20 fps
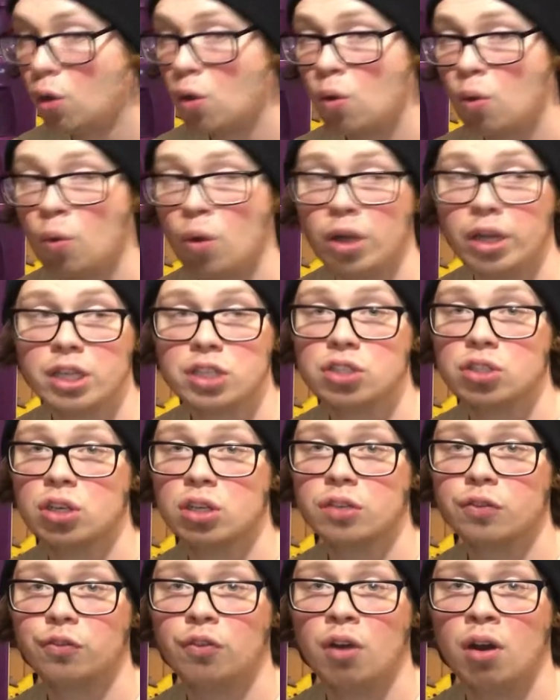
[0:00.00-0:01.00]
well, it's
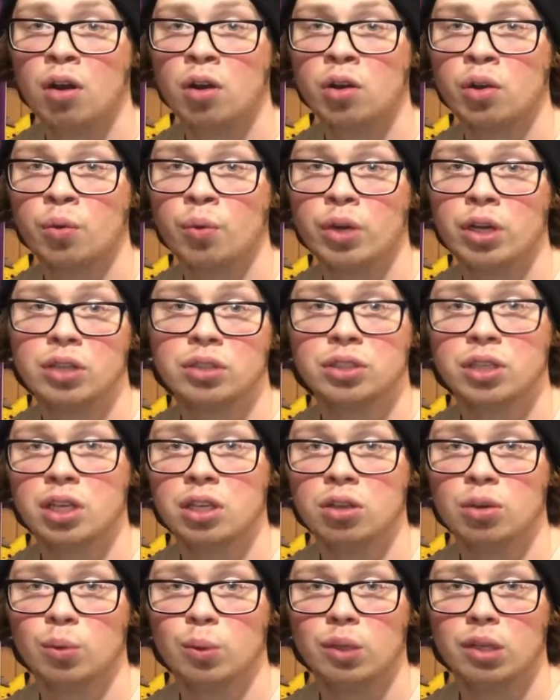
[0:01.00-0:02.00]
just Frogger. What else can
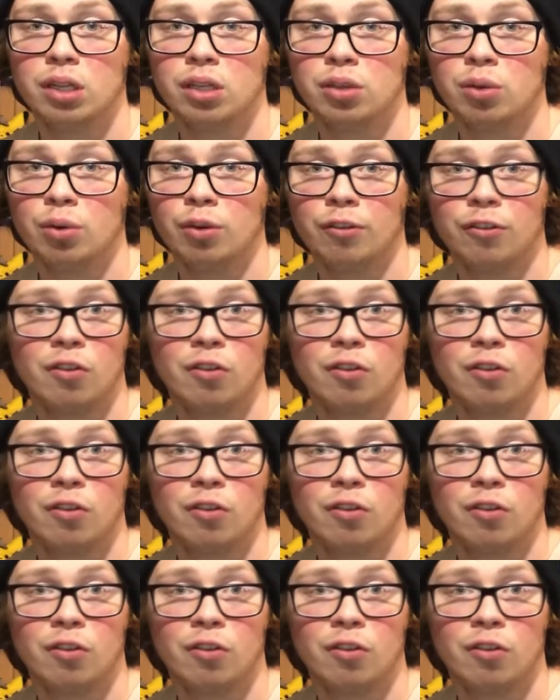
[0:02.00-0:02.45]
you really do with